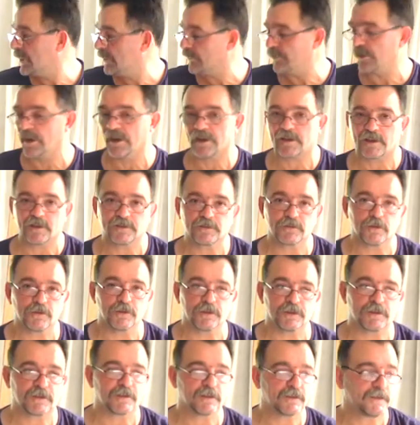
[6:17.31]
If I can do
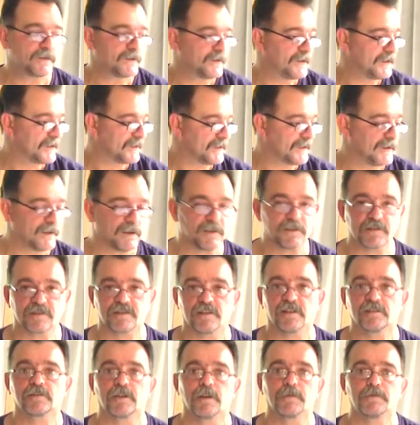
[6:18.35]
it in this little
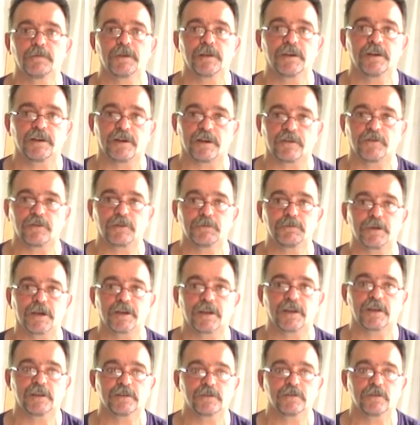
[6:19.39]
setup here,
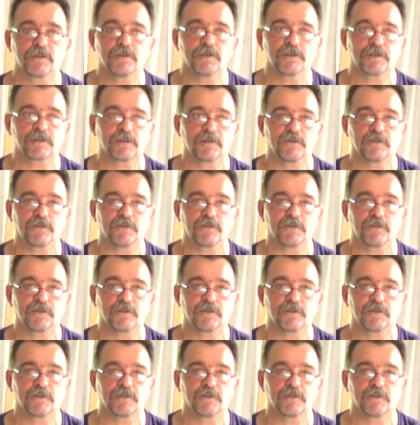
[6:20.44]
everybody can do it.